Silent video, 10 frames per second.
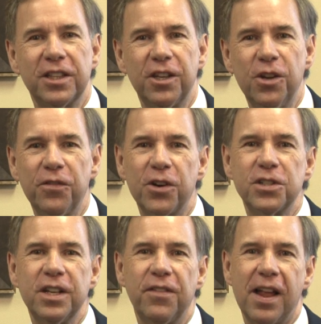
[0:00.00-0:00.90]
at the
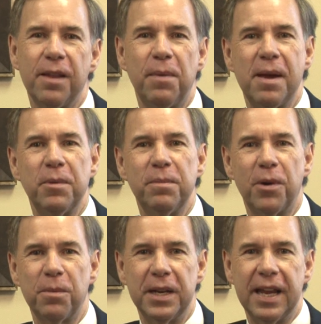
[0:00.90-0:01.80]
University of Alabama at
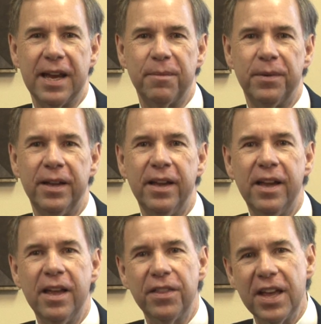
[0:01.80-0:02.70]
Birmingham.
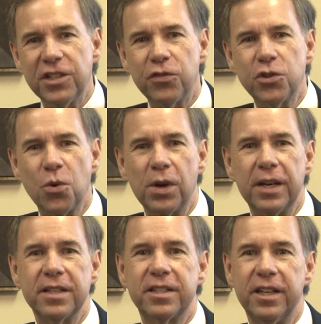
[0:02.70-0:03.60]
Thanks for
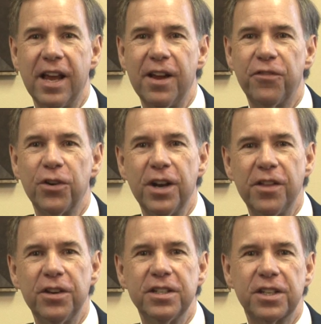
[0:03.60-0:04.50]
joining us today for
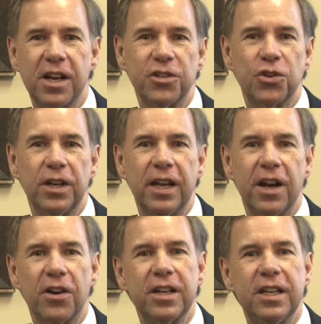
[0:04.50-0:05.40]
another discussion in
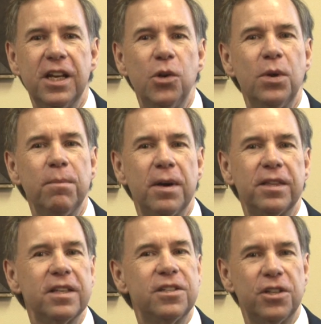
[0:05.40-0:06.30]
our continuing
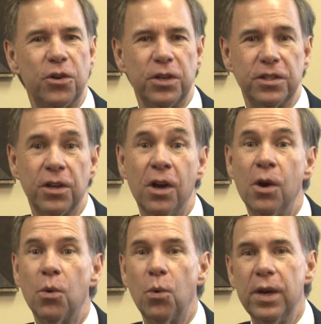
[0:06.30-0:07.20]
monthly series
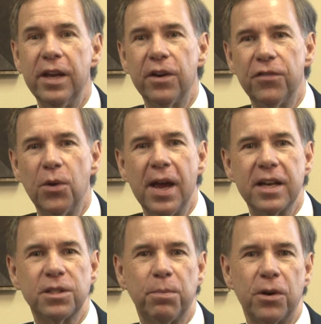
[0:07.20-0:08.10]
where we interview
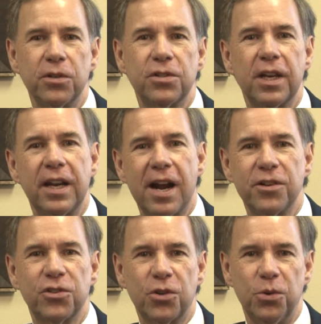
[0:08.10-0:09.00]
experts in our
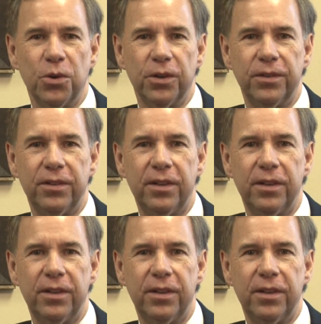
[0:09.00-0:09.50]
school.